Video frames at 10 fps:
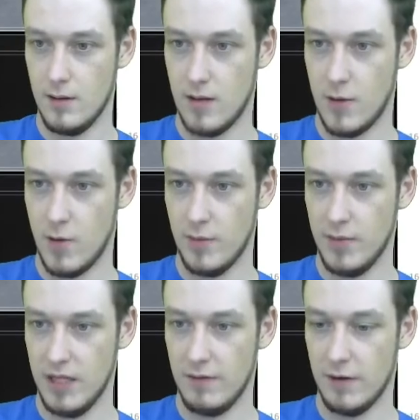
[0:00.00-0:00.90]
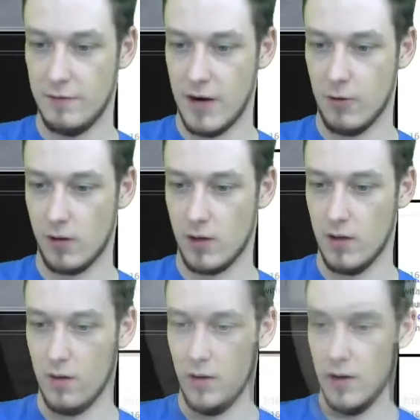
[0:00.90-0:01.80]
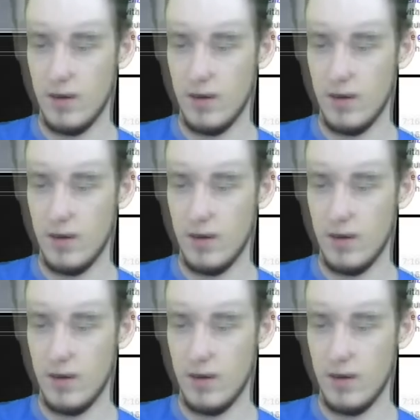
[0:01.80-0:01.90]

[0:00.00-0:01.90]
I want to believe in viral code.